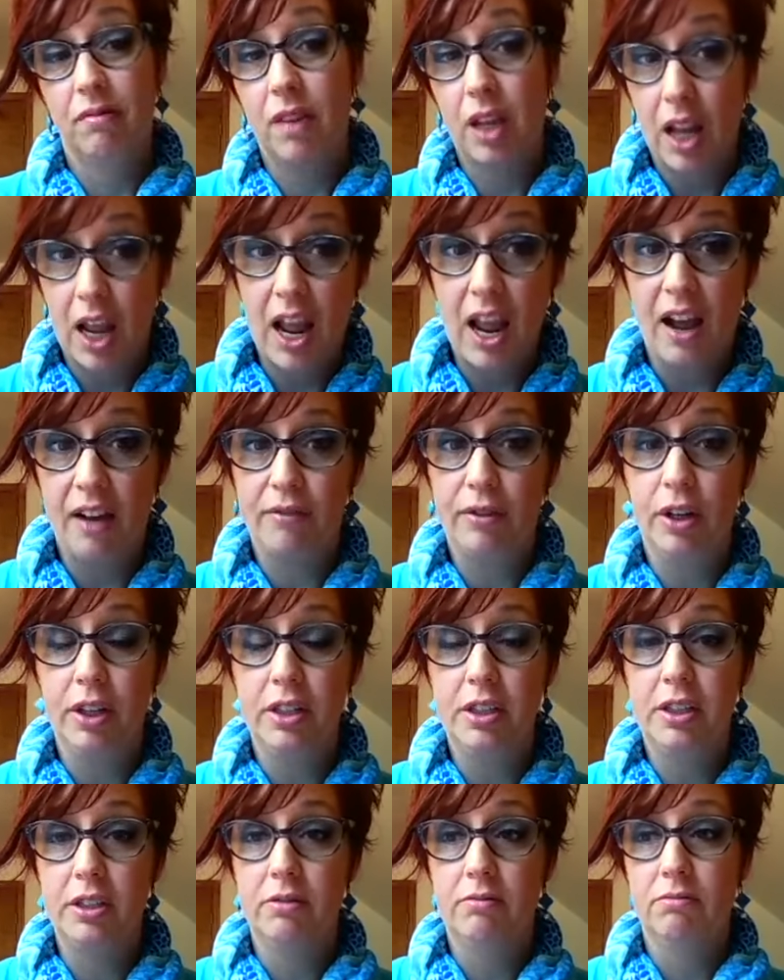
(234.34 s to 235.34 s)

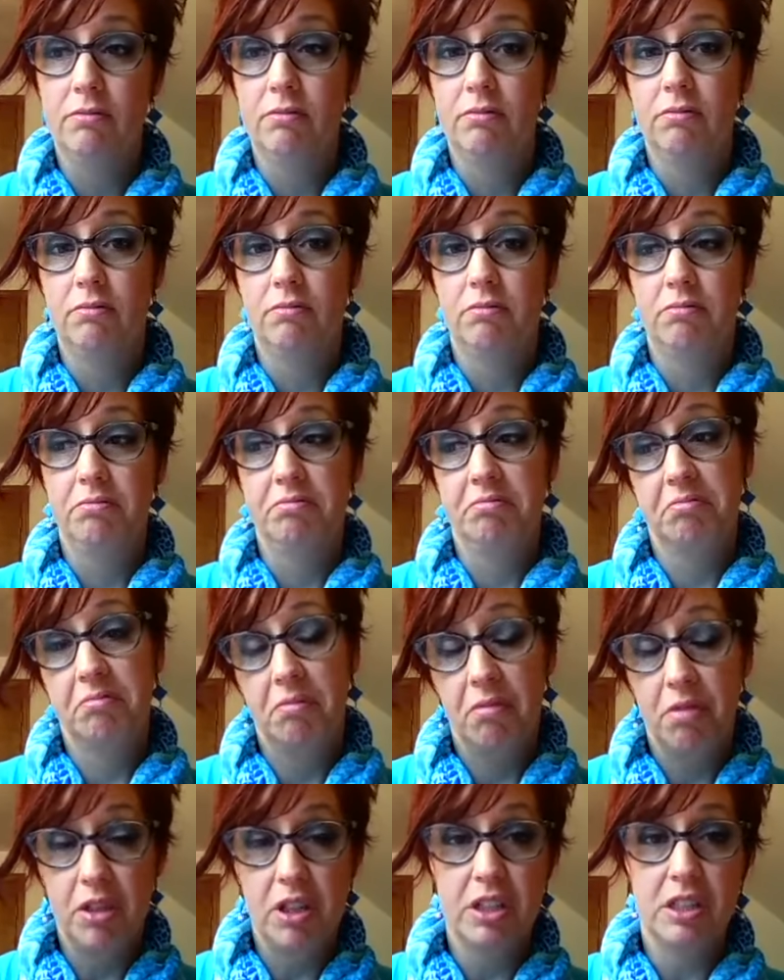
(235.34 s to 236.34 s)
average,
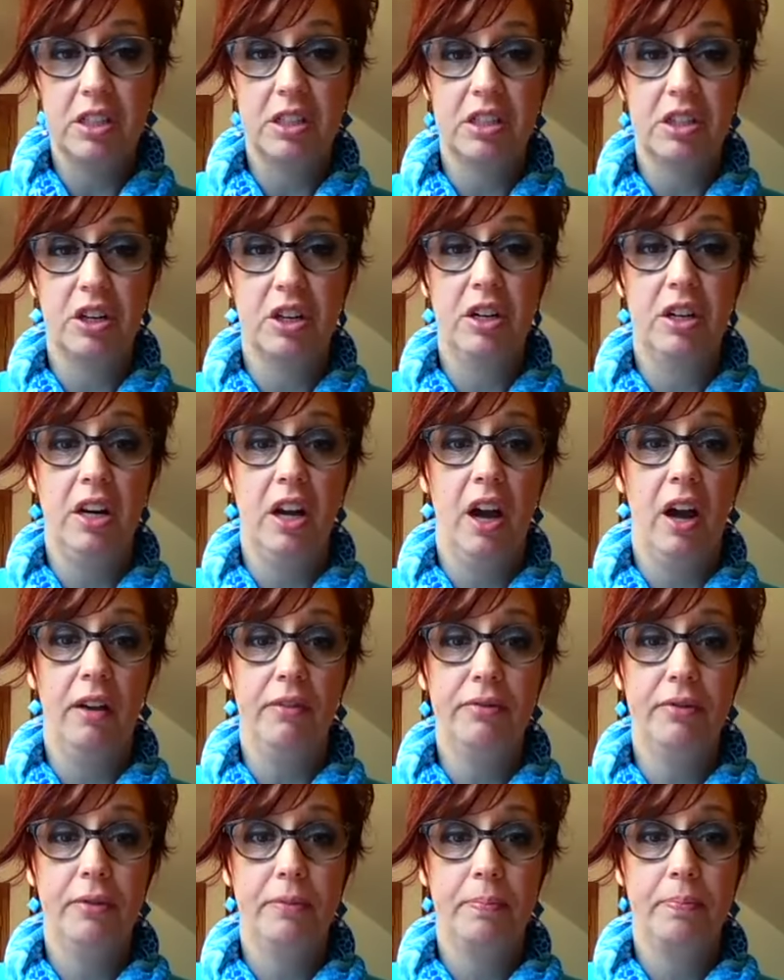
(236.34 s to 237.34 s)
this is good enough.
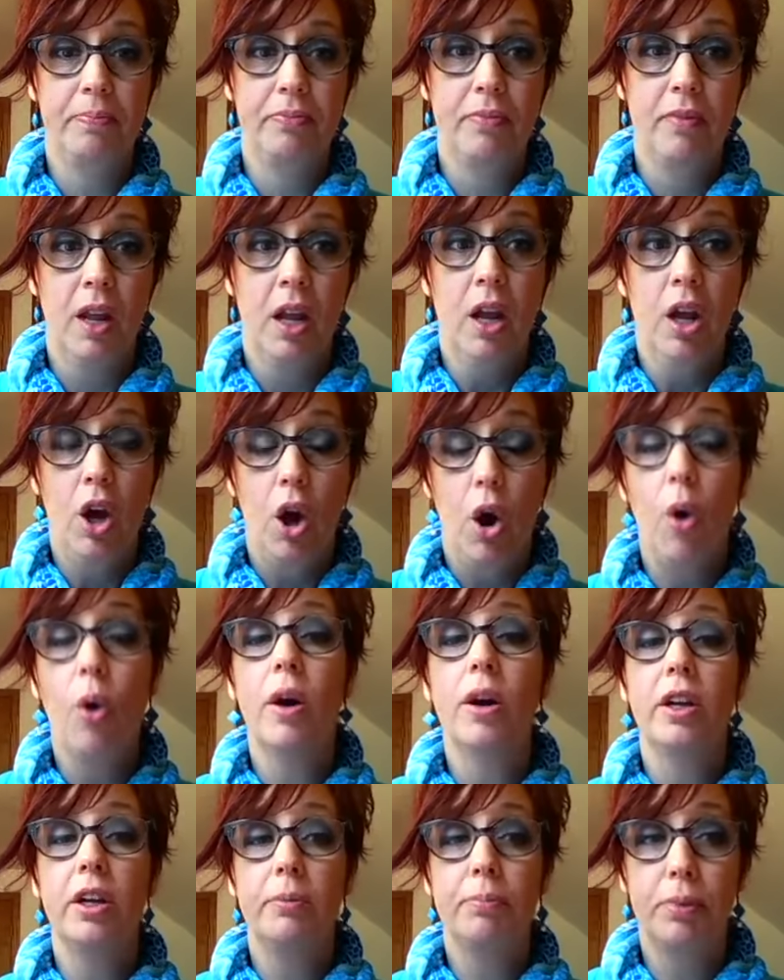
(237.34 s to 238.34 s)
Or do
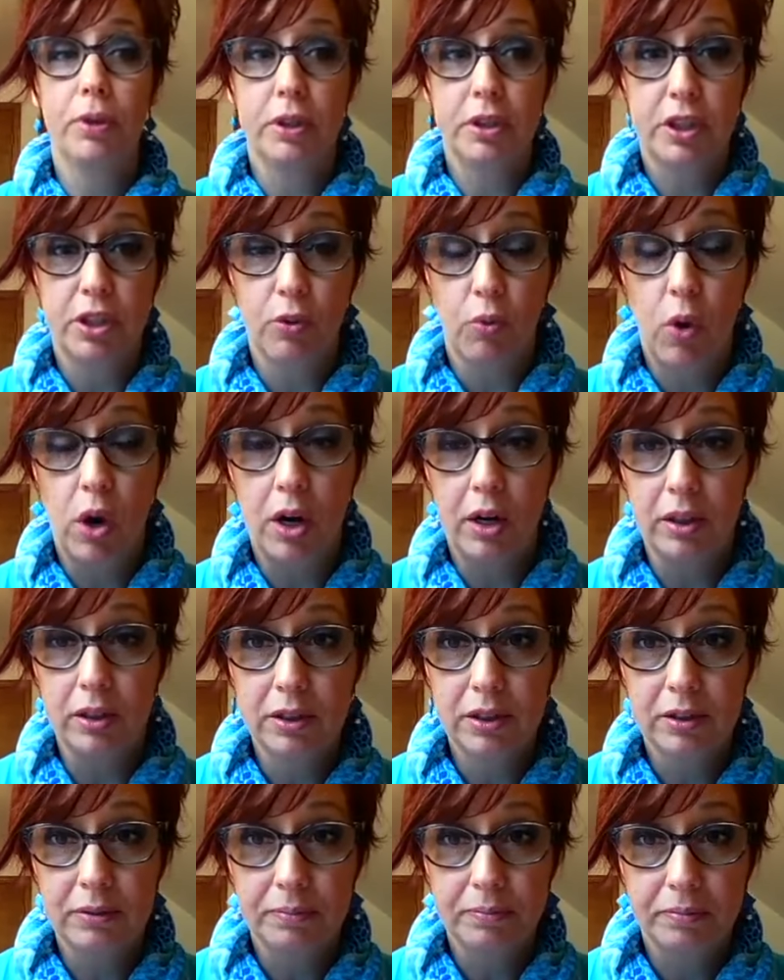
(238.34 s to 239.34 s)
you push the walls
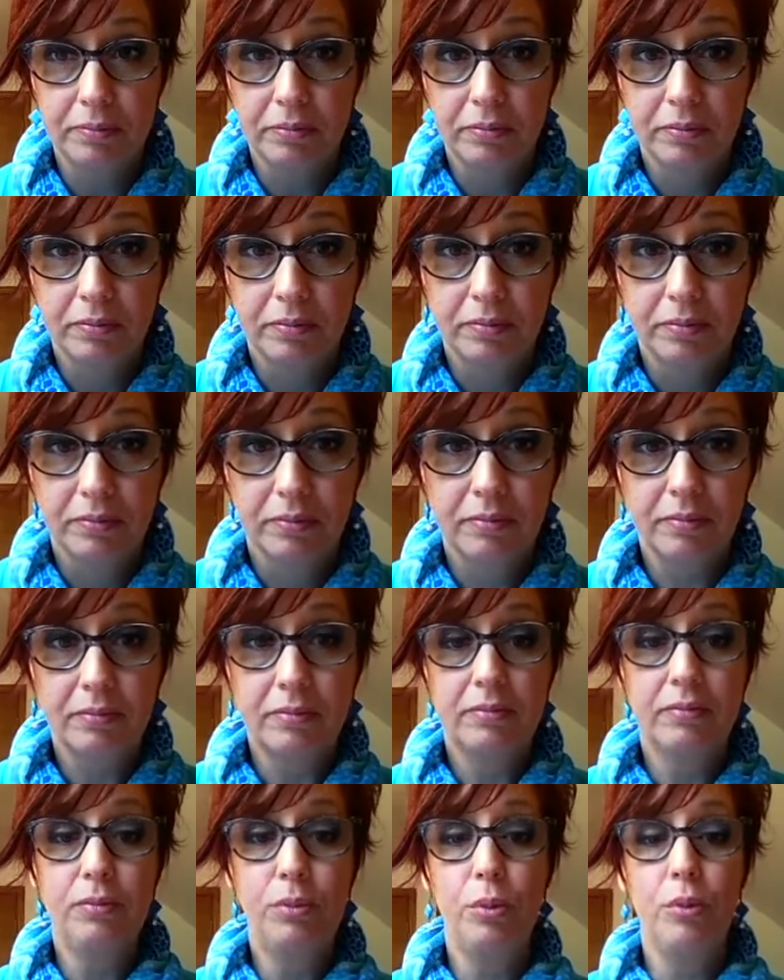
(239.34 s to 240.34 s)

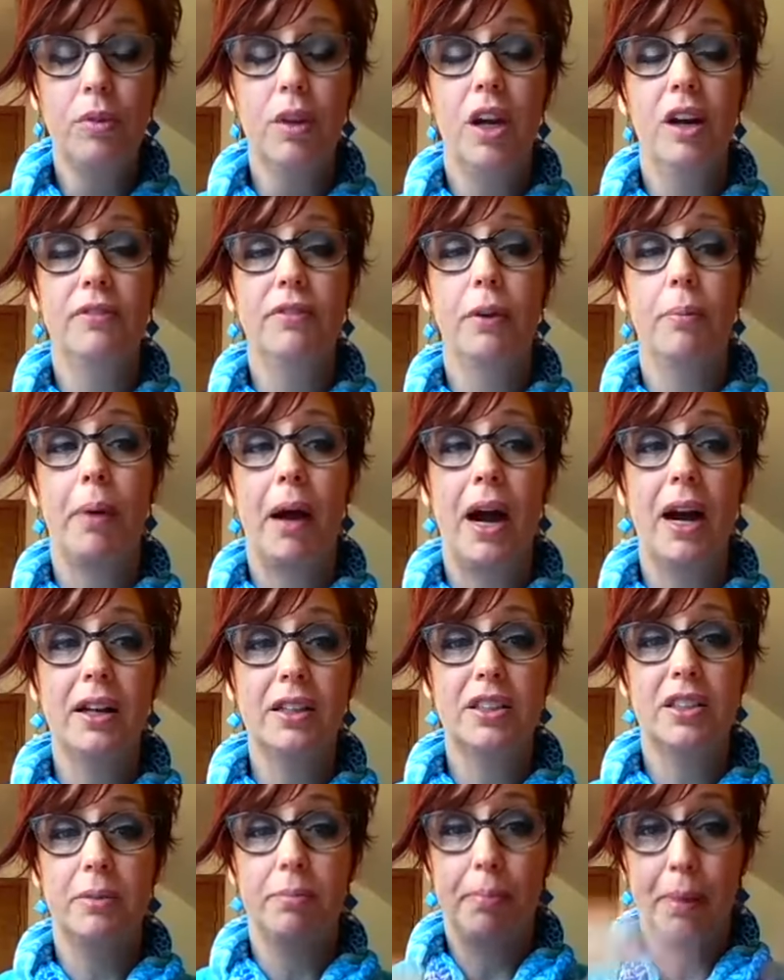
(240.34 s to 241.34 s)
of your
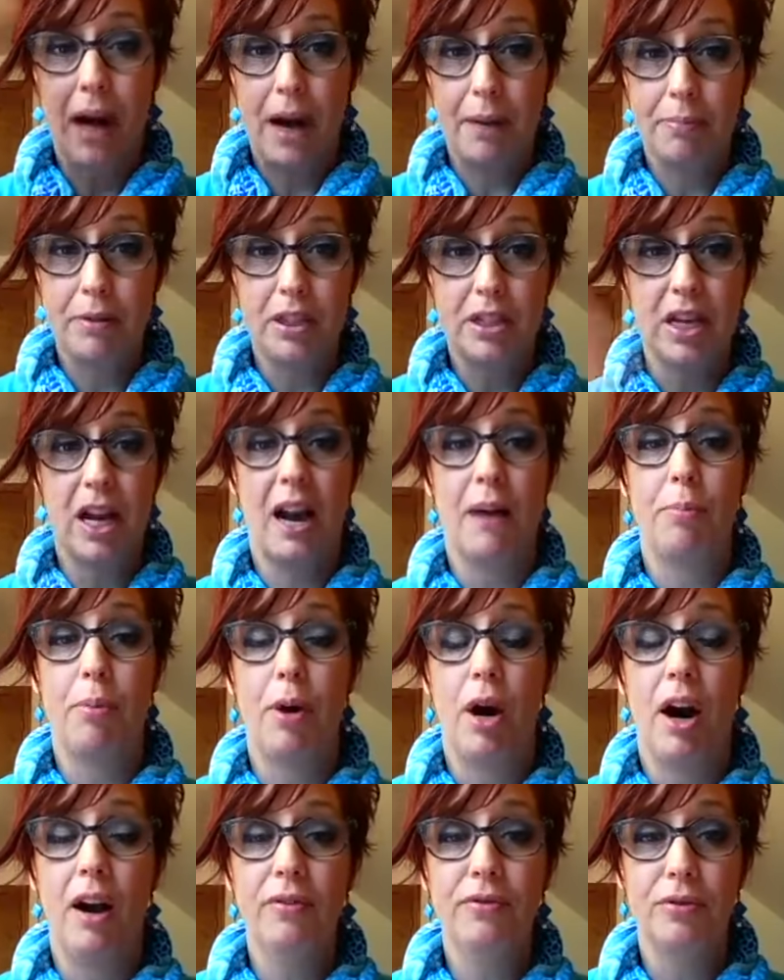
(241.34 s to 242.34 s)
box, you pop the top
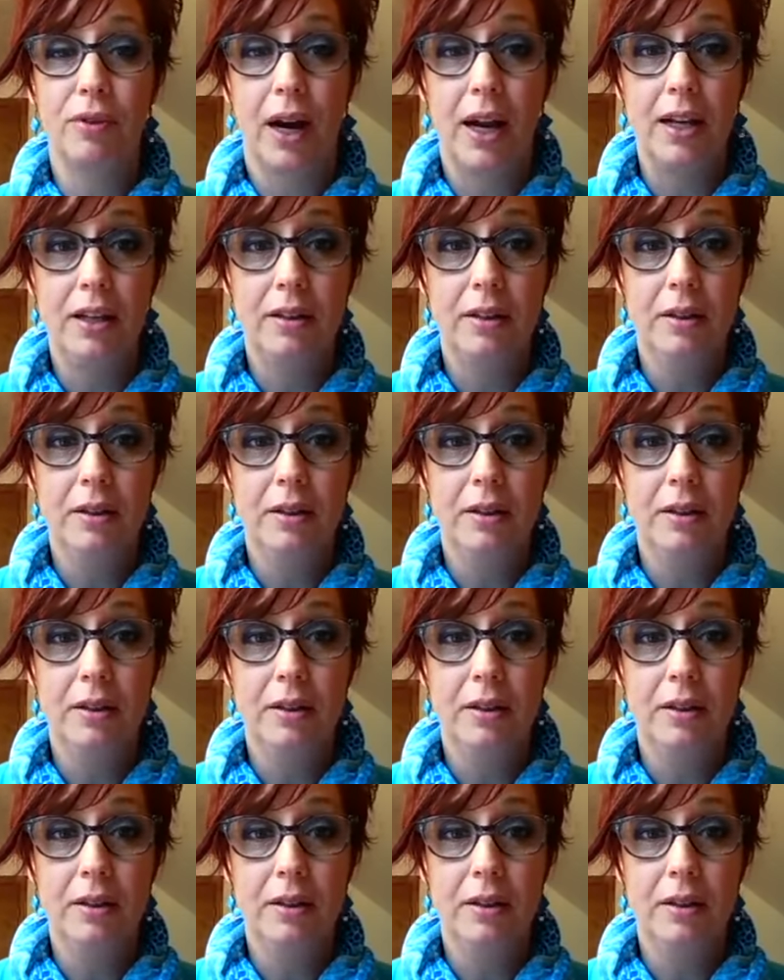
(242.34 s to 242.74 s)
off, right?